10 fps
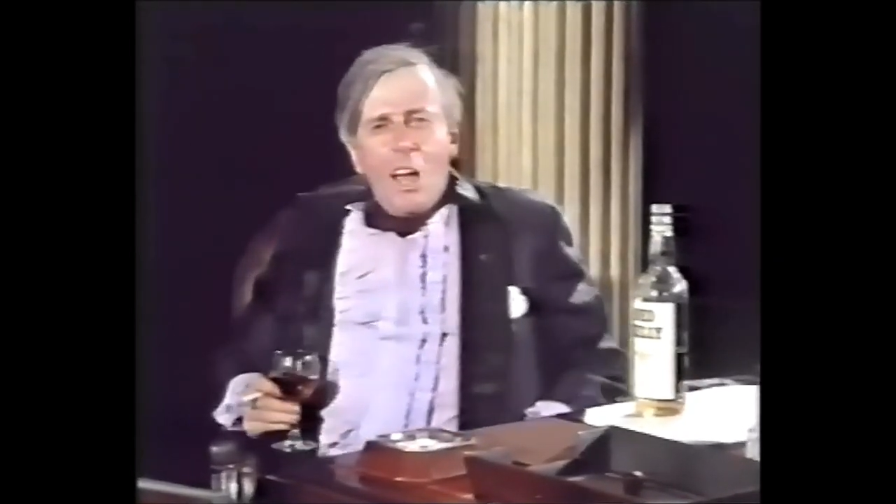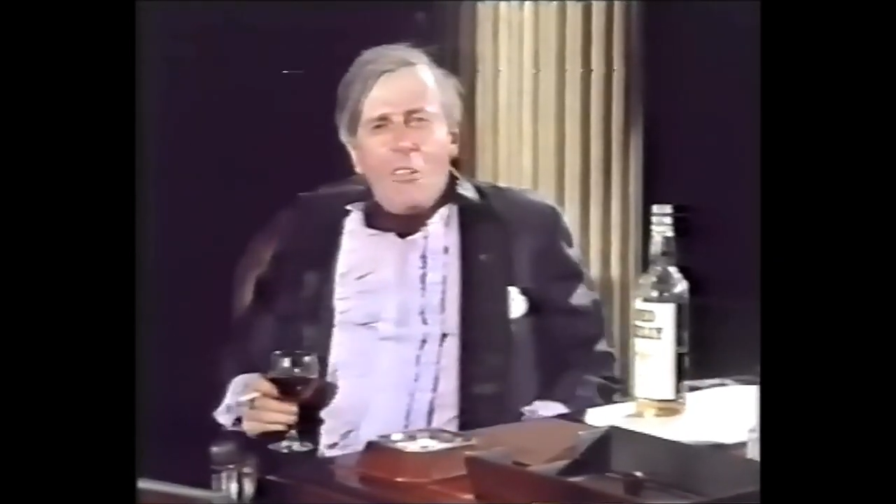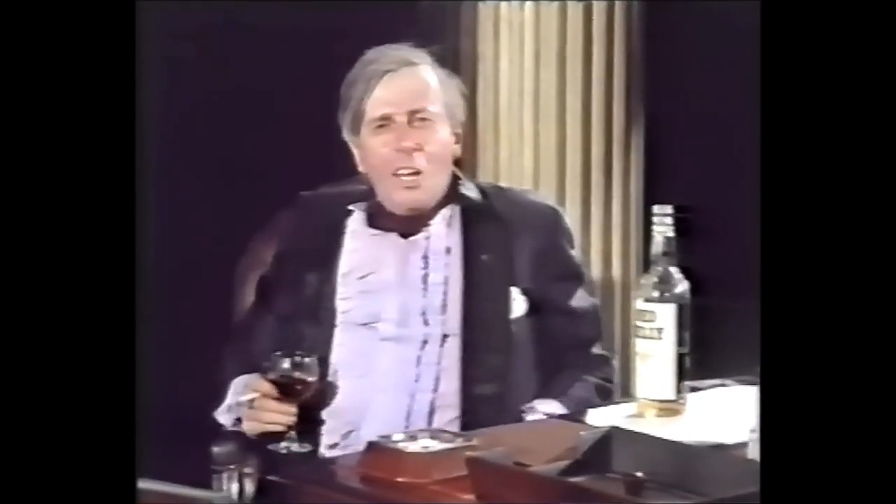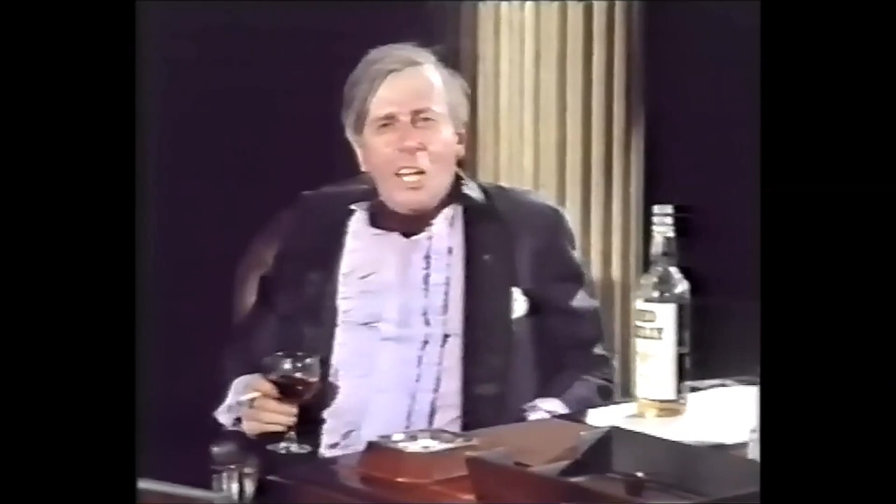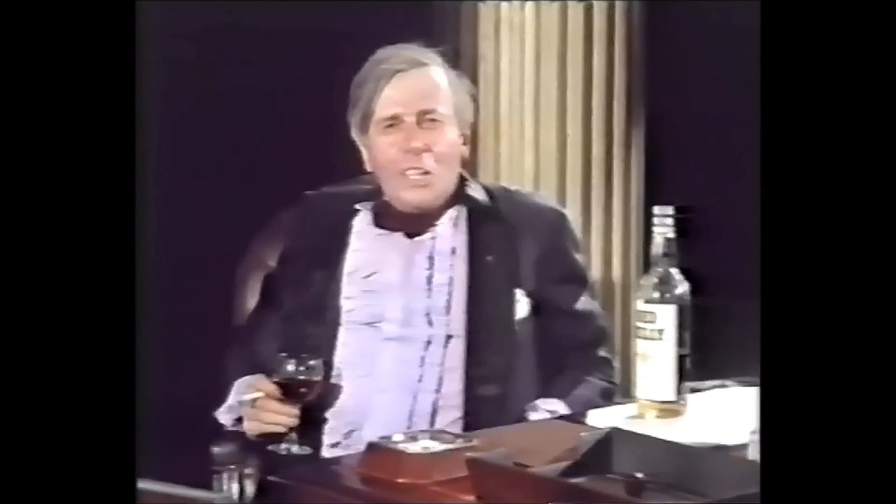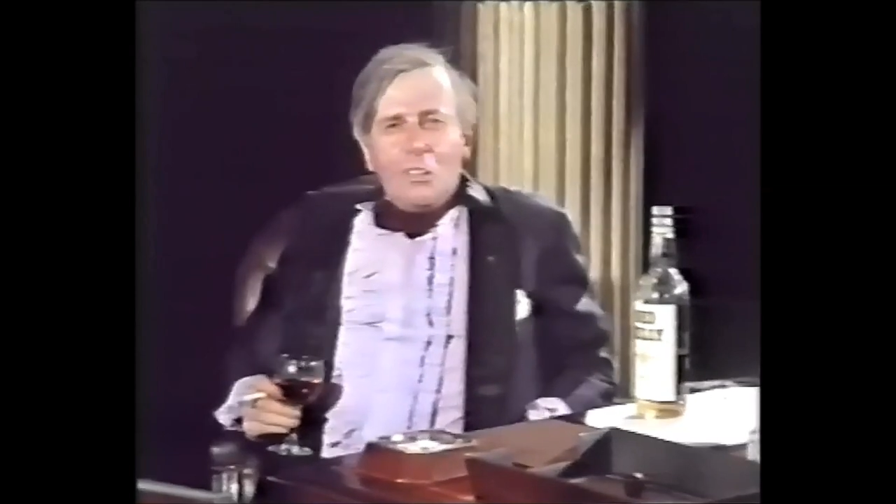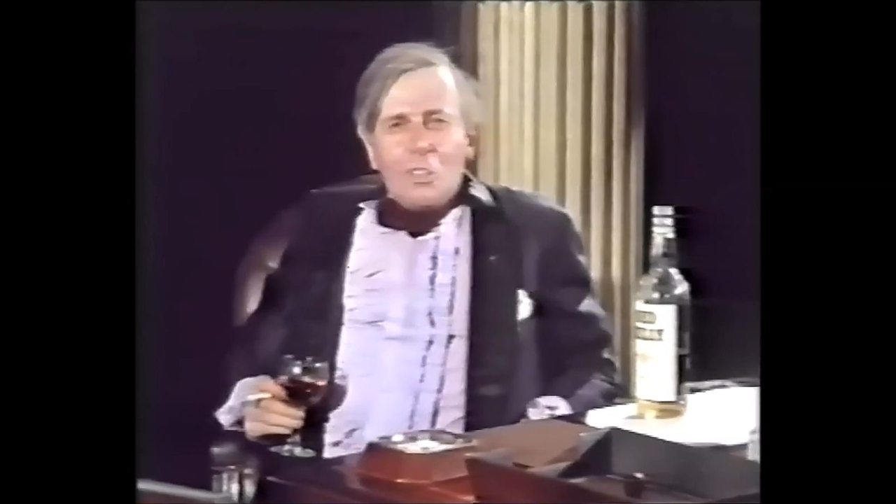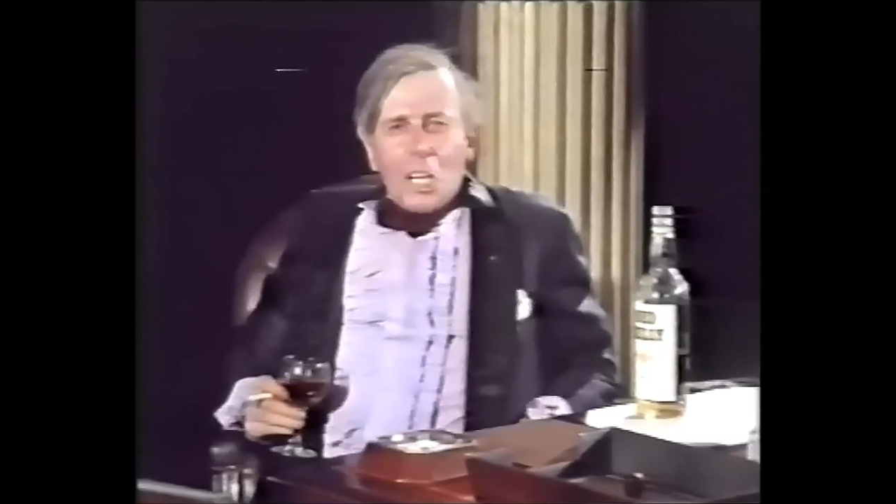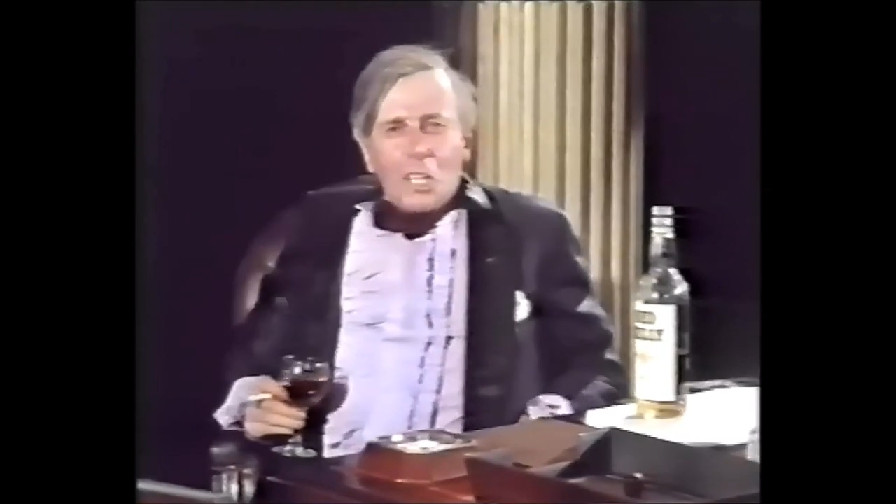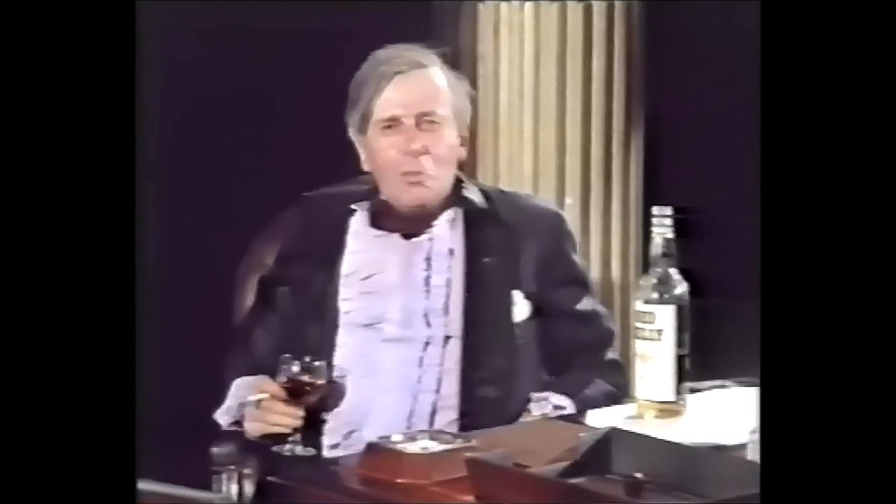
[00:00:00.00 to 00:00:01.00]
I've had a
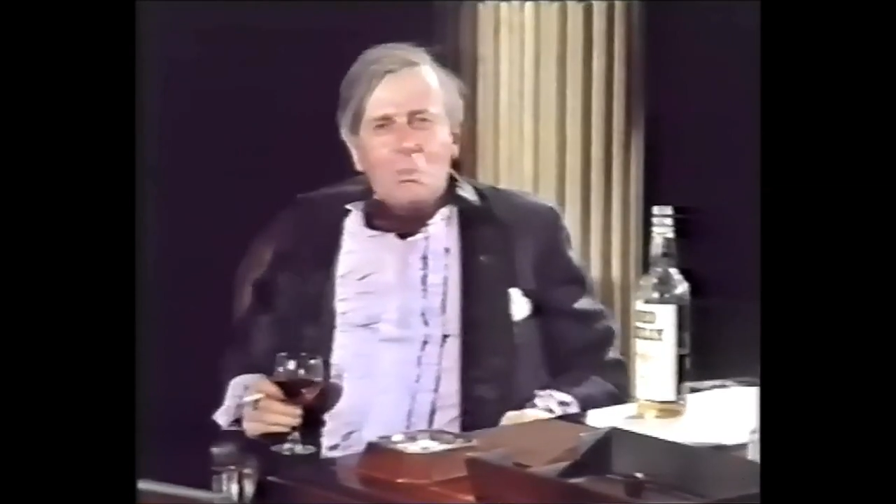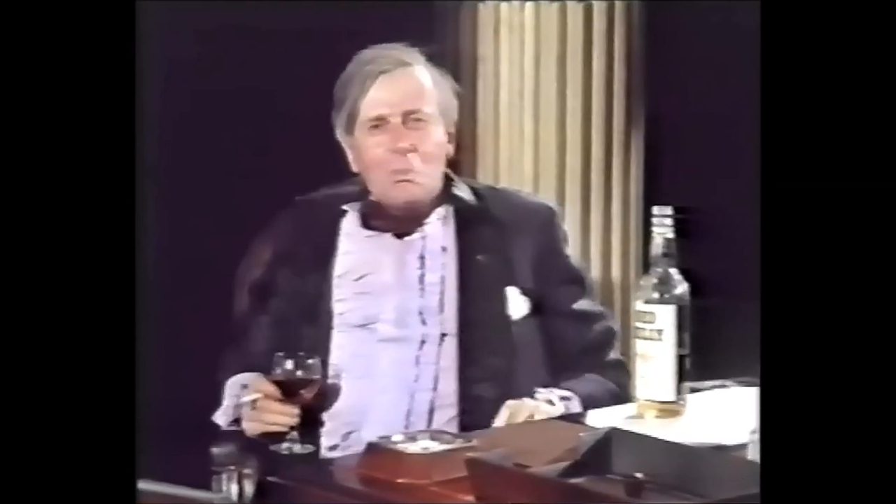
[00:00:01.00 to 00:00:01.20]
drink.